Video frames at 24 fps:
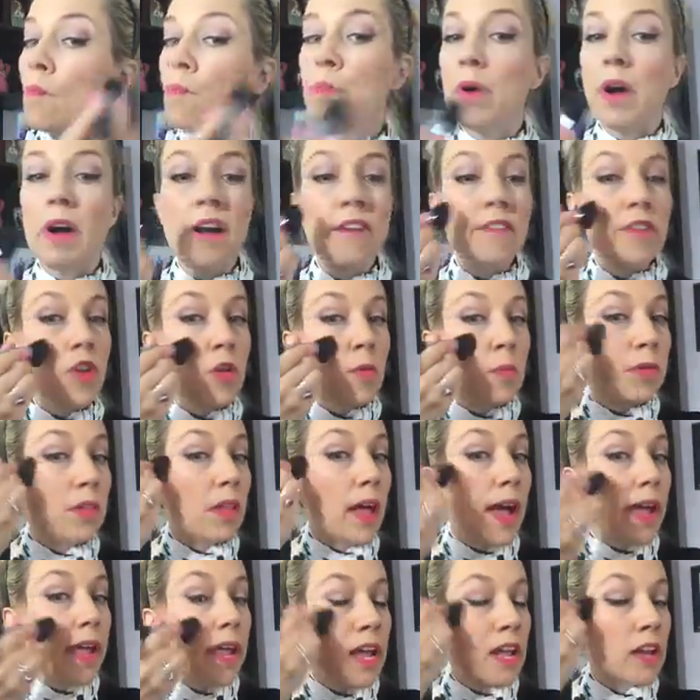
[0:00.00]
but if you
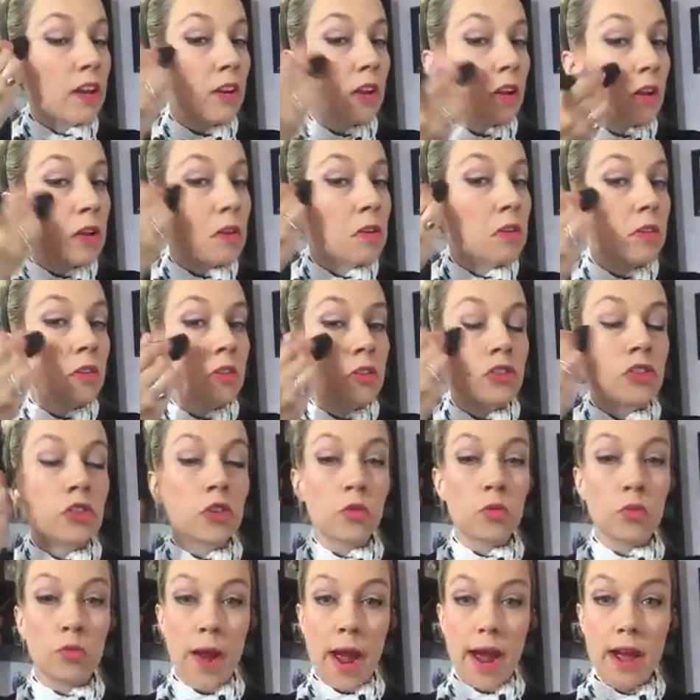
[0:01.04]
apply it
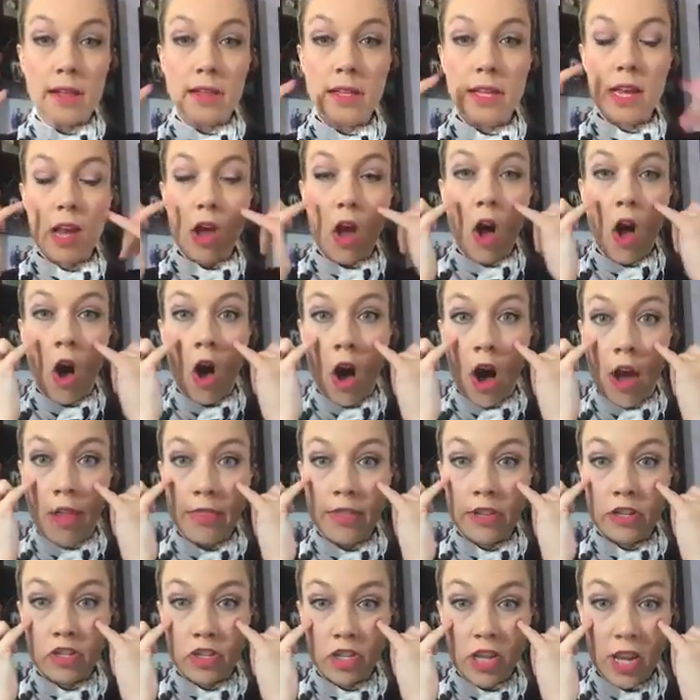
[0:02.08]
directly on
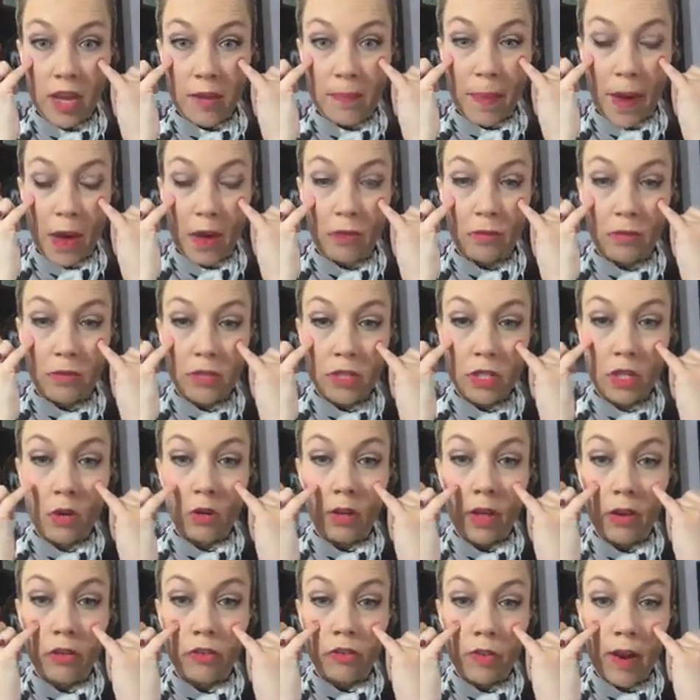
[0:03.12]
the cheekbone, so
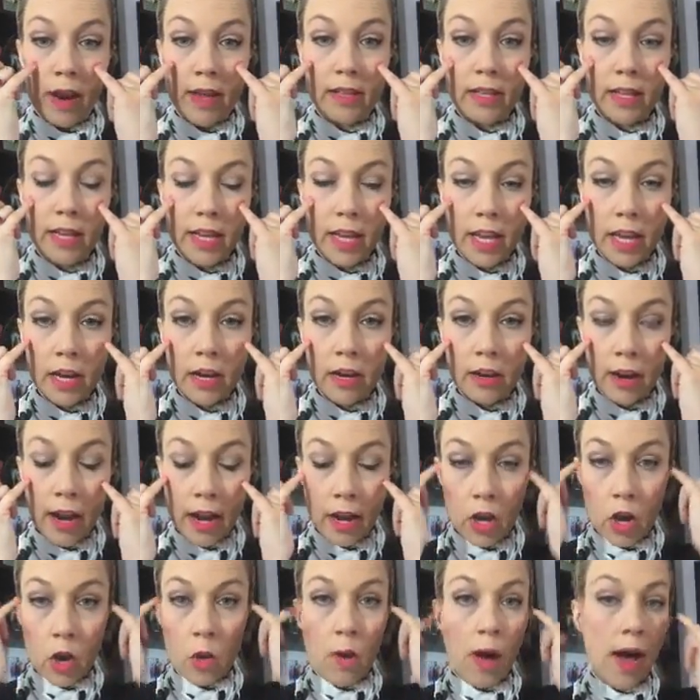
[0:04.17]
like directly here
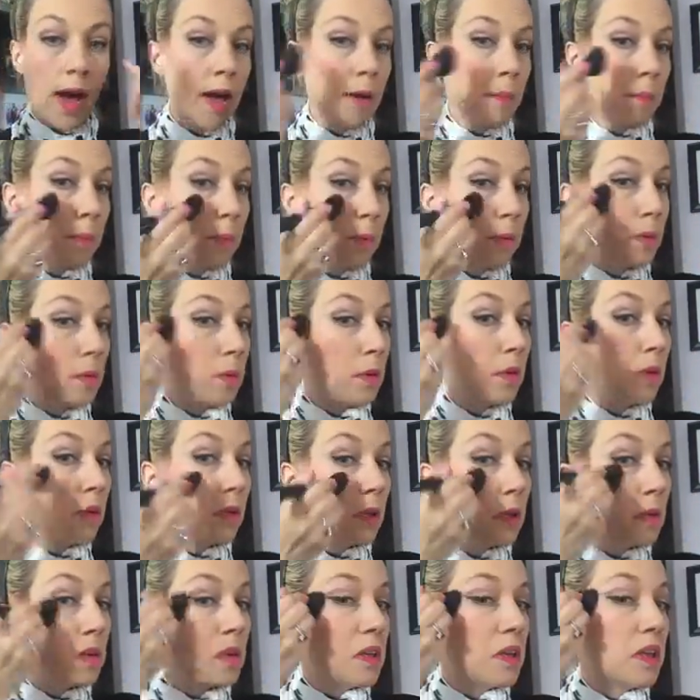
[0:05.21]
and go up
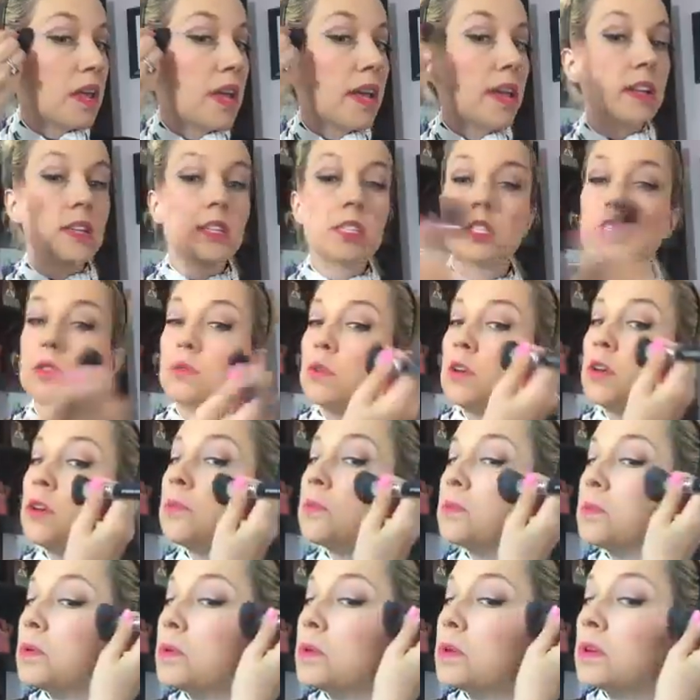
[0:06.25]
in a
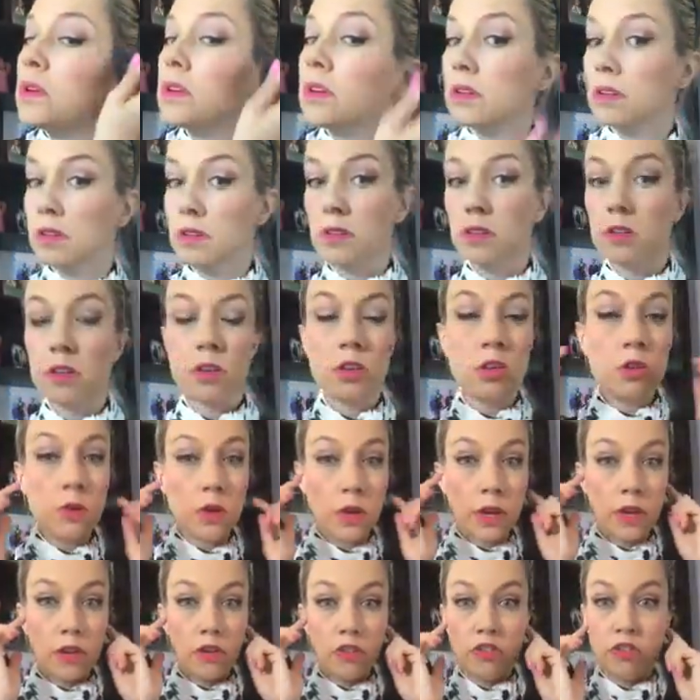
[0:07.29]
swoop, you
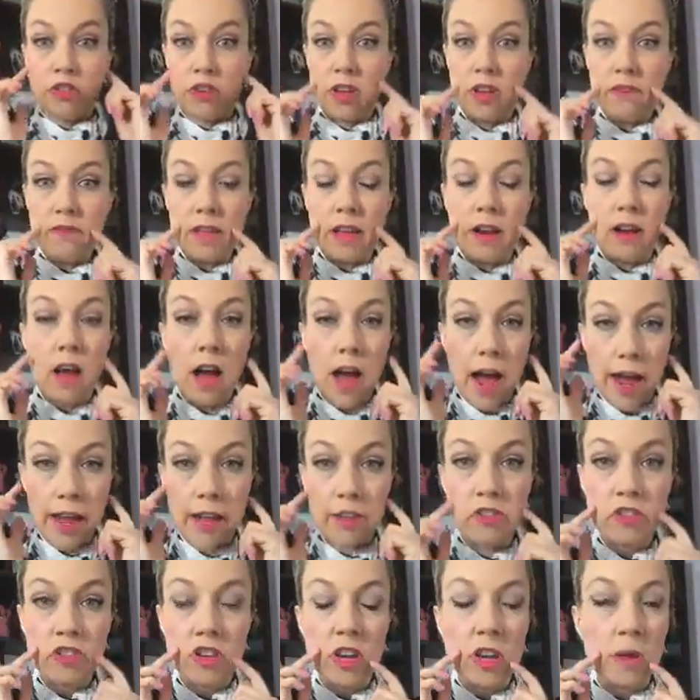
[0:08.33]
can achieve that
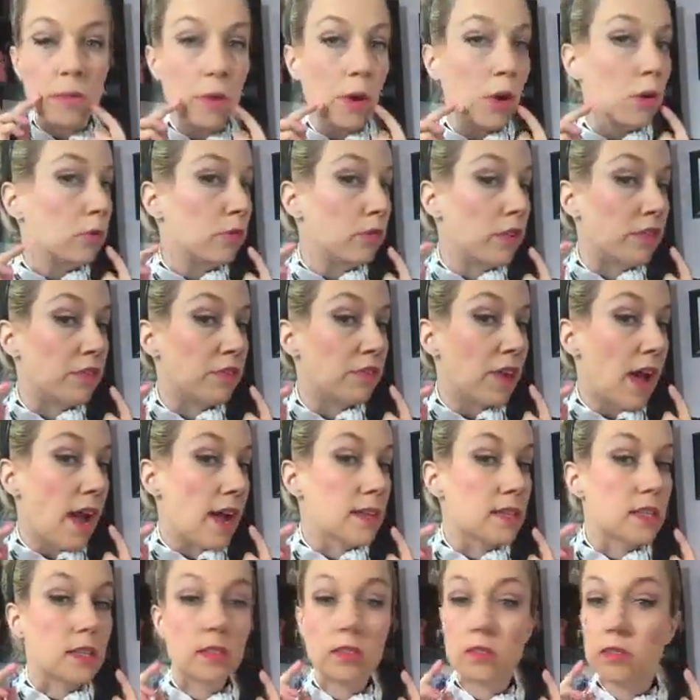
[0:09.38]
high cheekbone
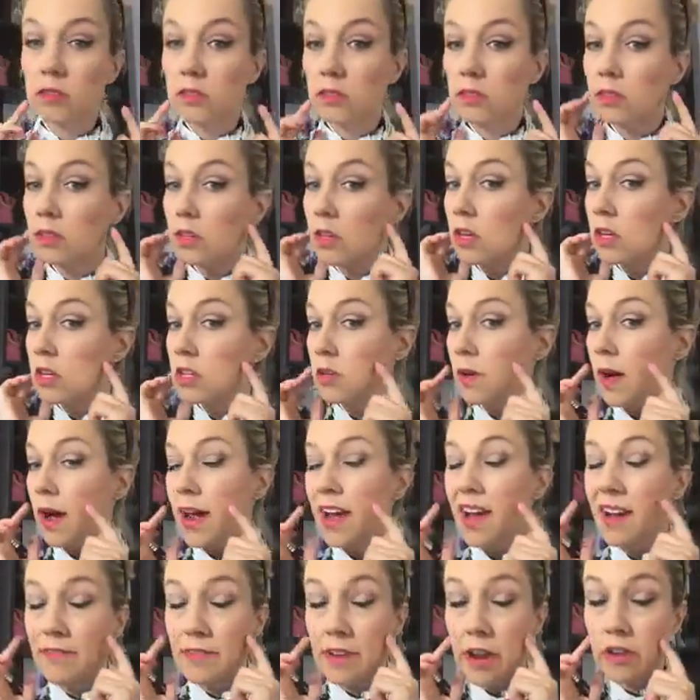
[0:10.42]
effect. So I
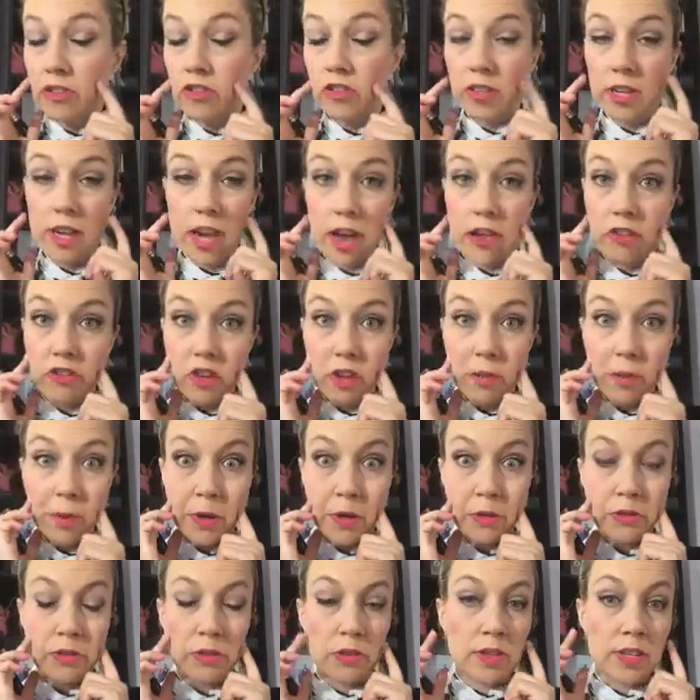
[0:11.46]
have naturally high
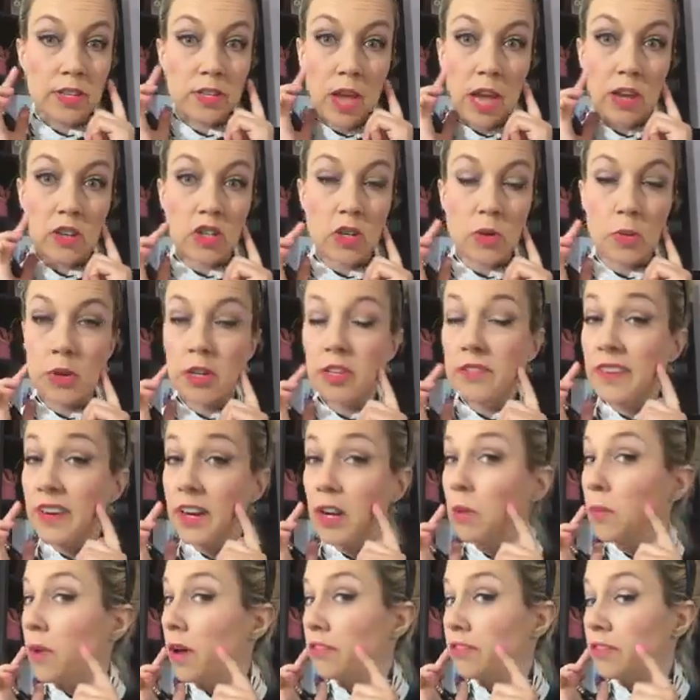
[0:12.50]
cheekbones, so this actually works
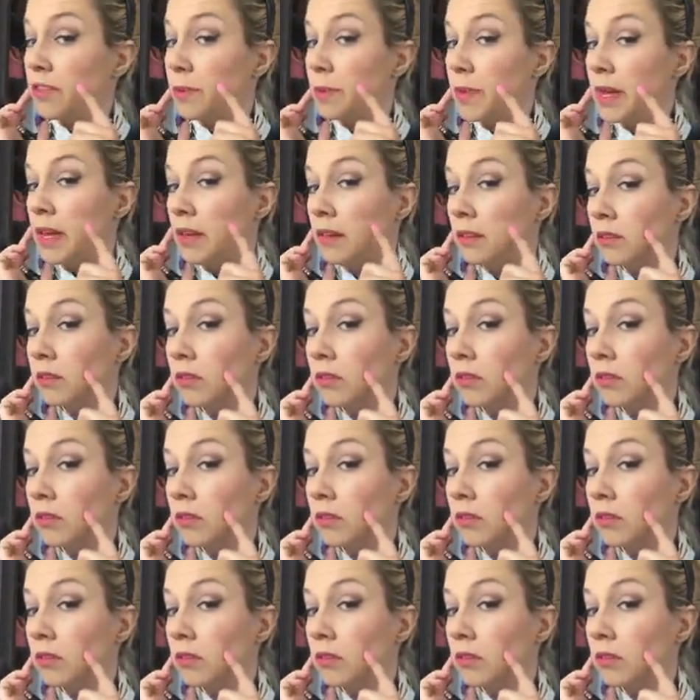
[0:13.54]
very well for me.